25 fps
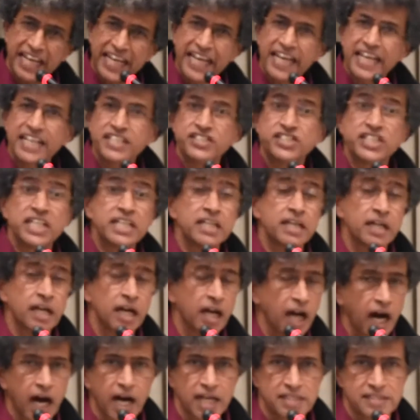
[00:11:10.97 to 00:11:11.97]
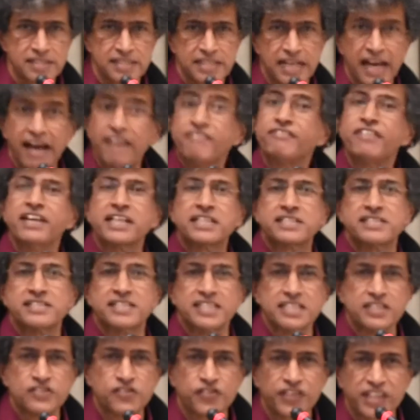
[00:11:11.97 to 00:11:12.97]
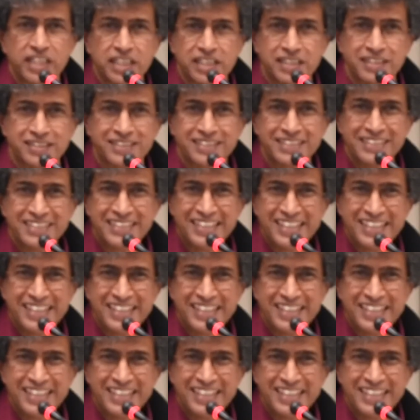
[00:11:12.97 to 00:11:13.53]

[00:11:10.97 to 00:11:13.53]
age, and class affects these figures.